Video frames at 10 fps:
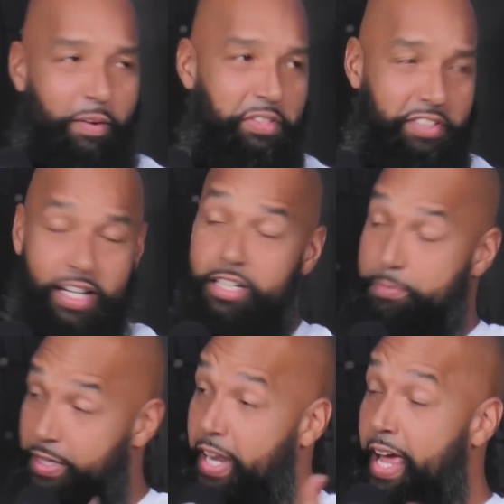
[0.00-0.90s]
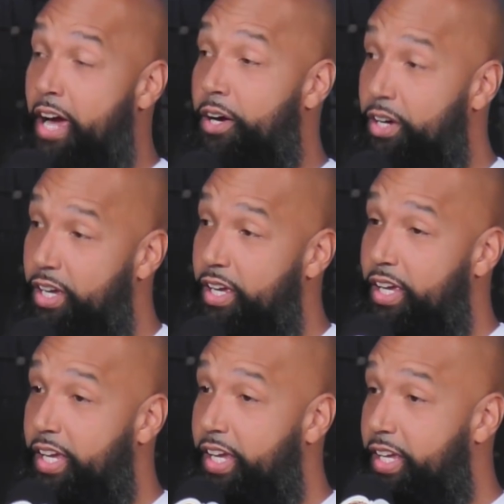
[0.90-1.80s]
was saying this, but now
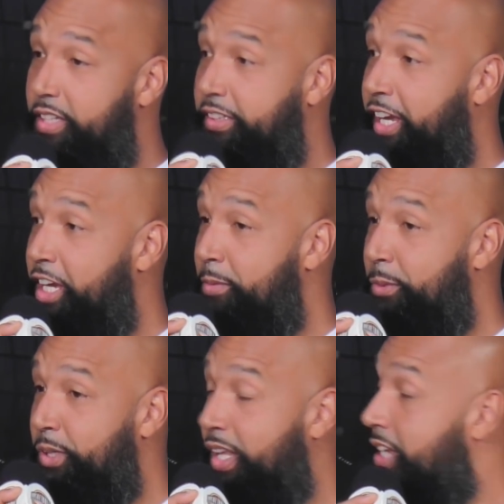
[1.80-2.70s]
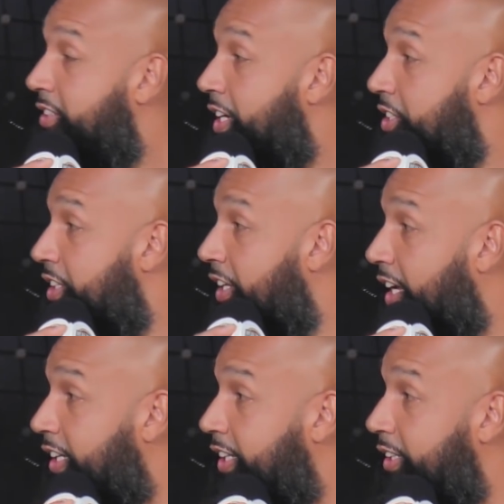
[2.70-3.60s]
it just came to realization
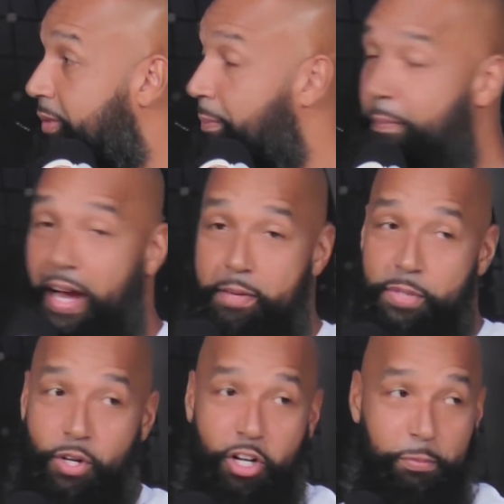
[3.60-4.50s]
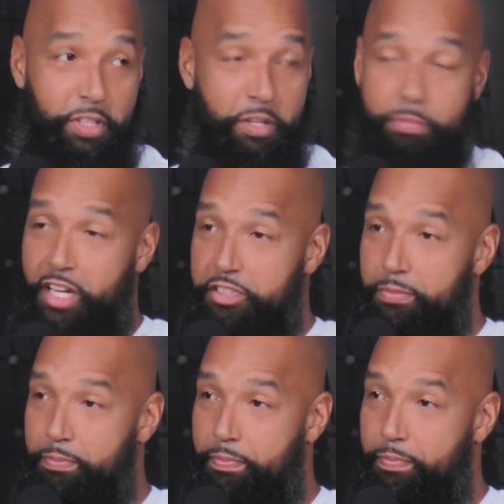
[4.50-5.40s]
that he might be arguably the best
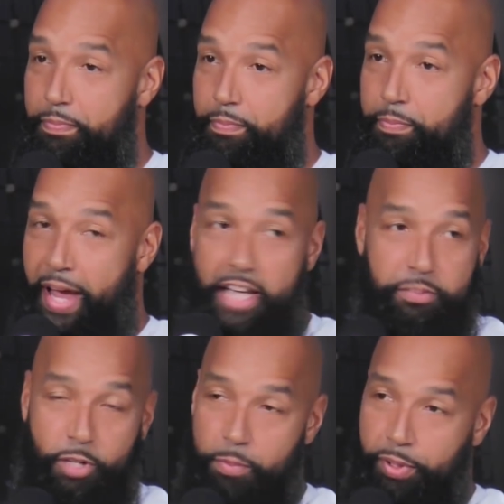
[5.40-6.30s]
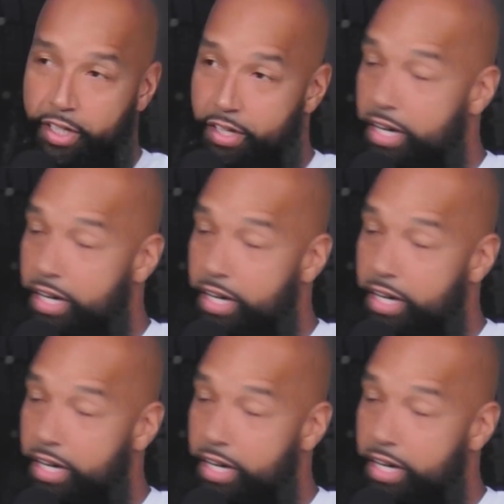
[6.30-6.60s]
basketball player